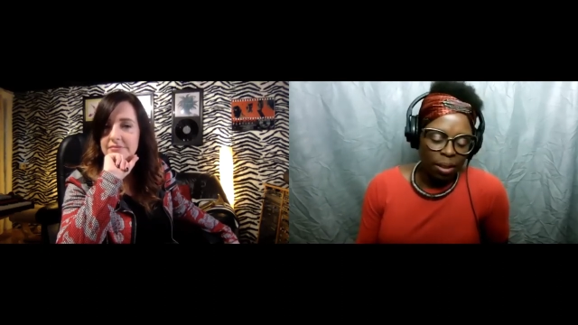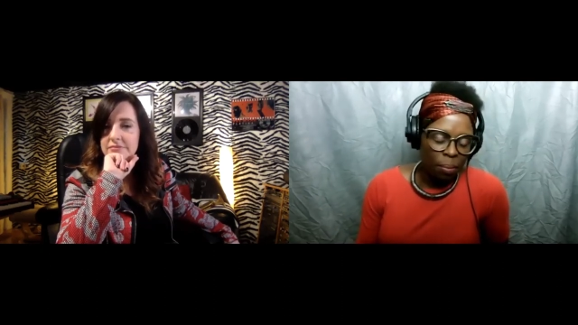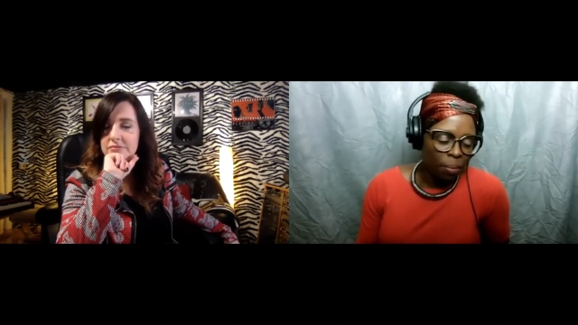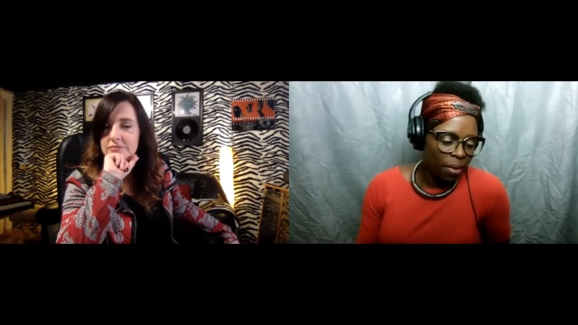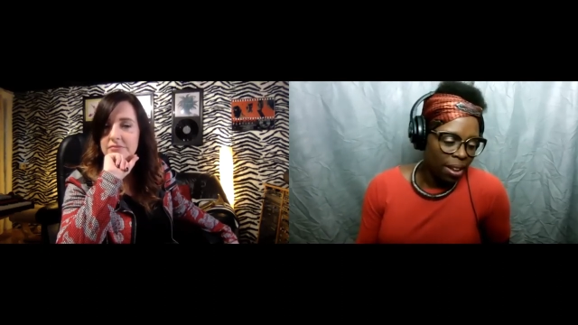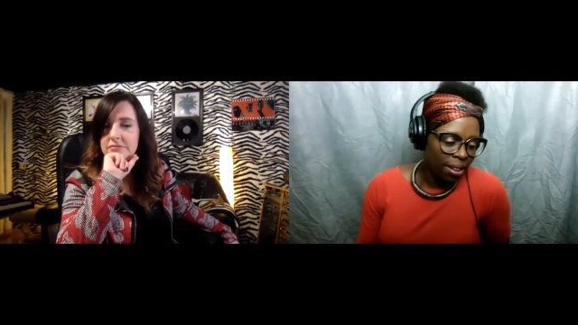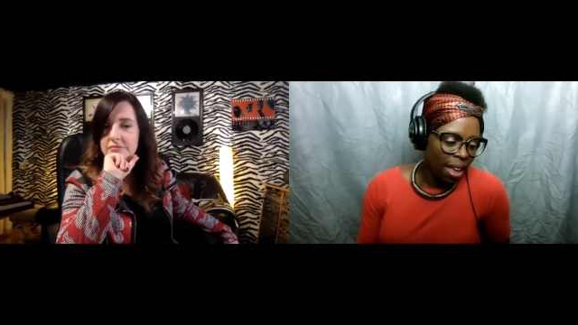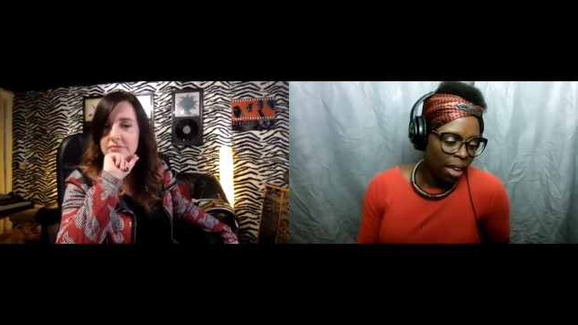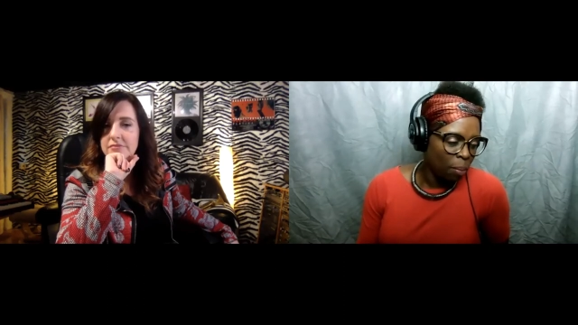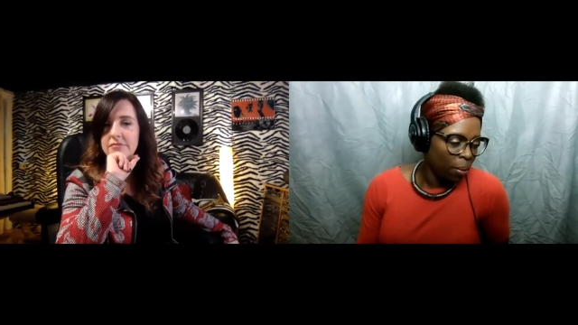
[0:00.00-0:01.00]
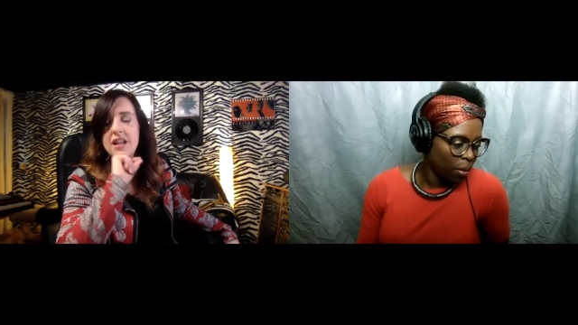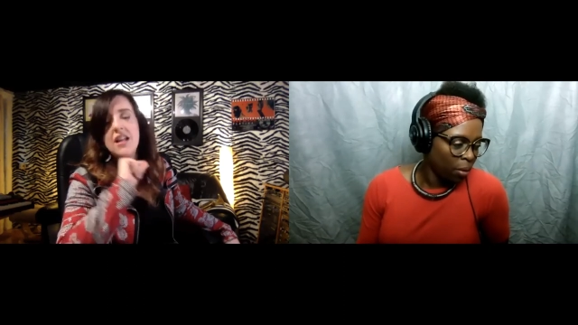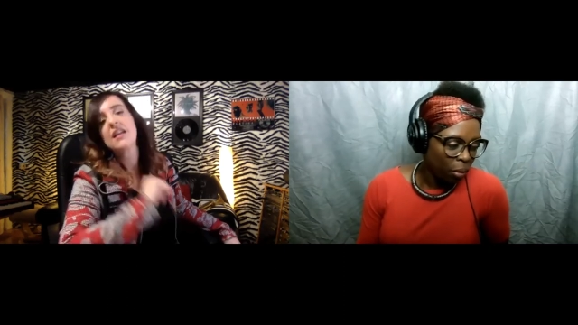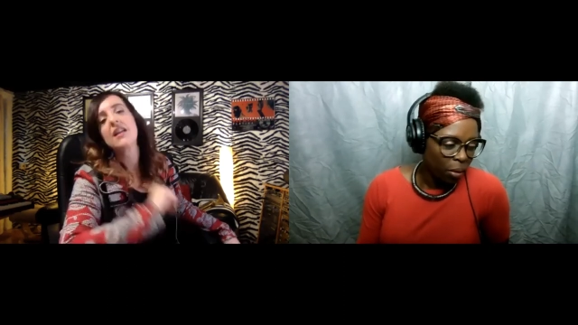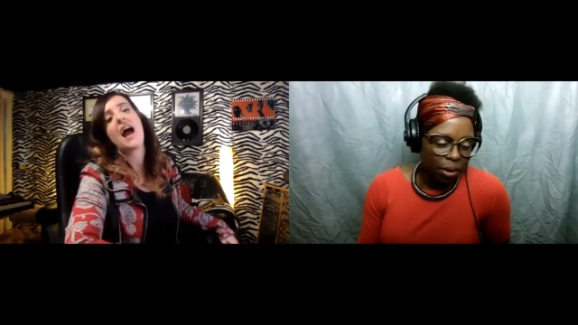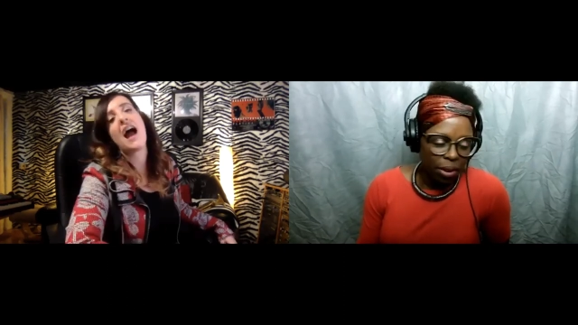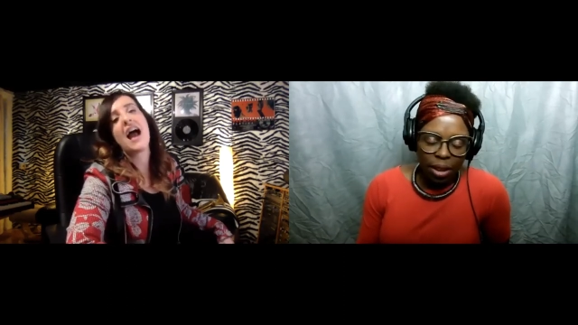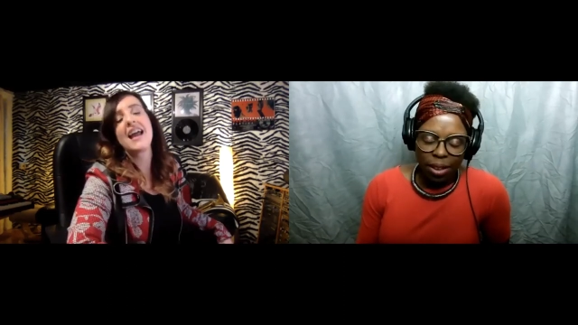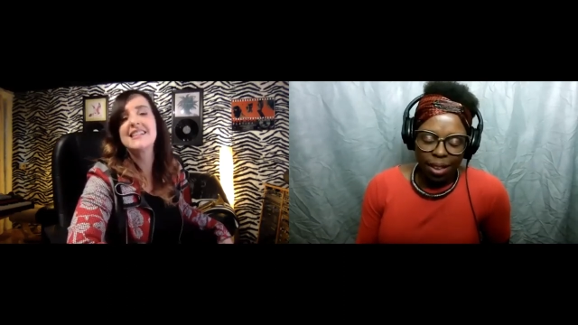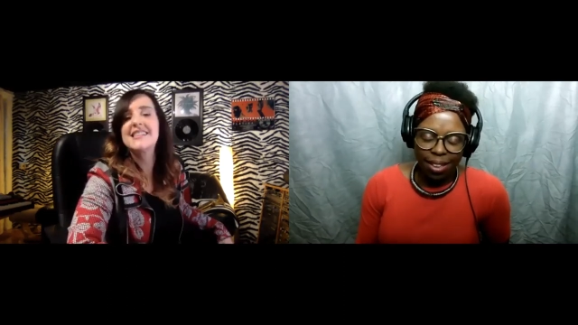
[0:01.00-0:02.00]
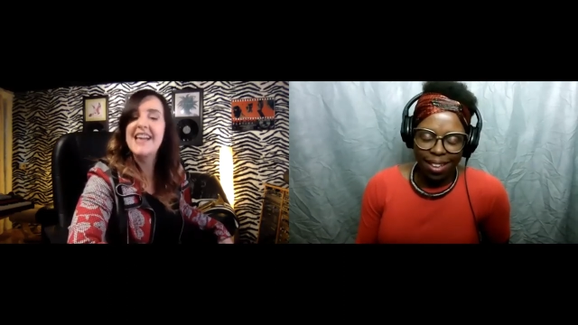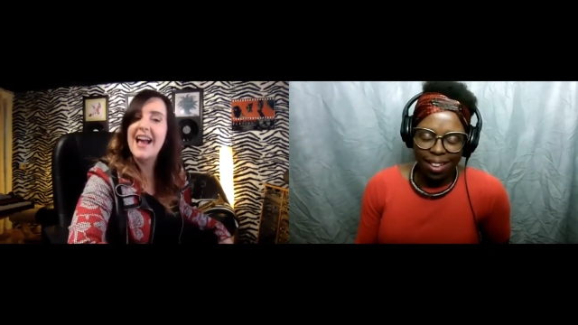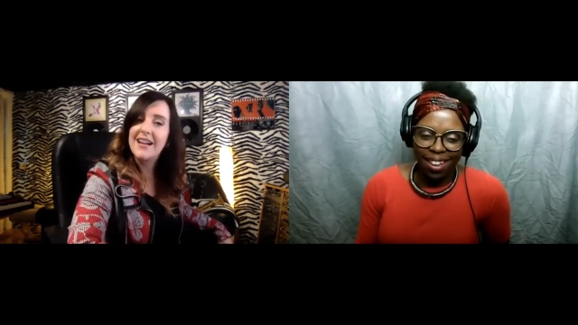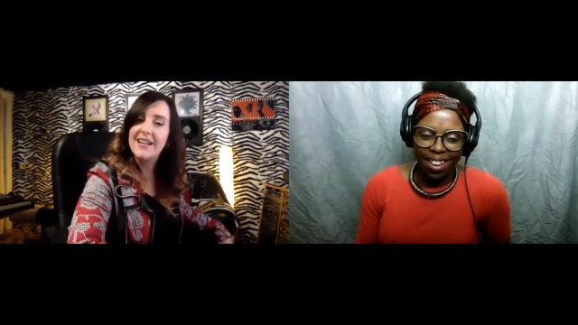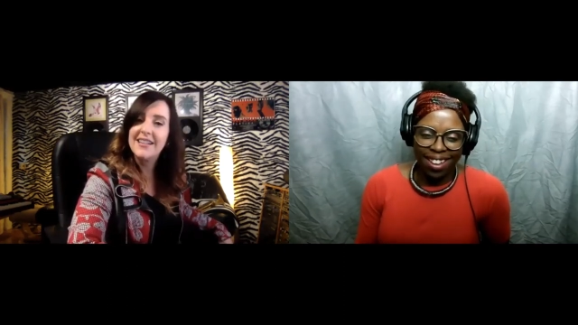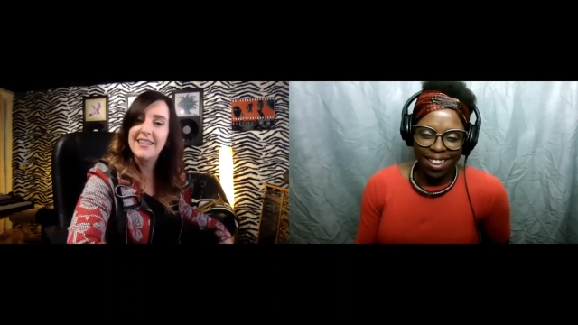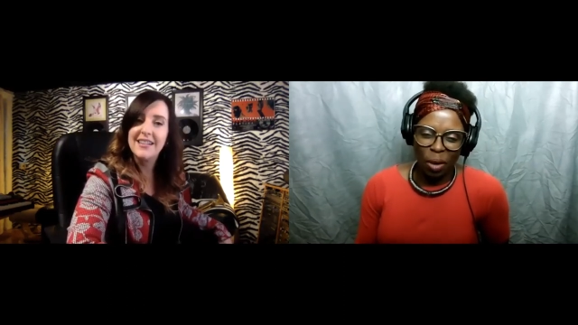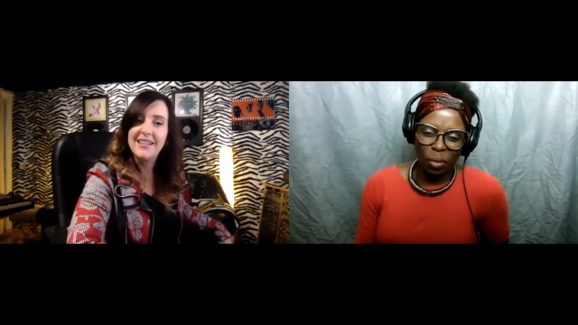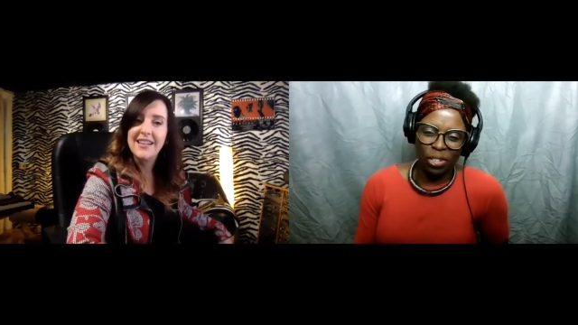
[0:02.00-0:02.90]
Speaker 1: clean up a diaper or exactly,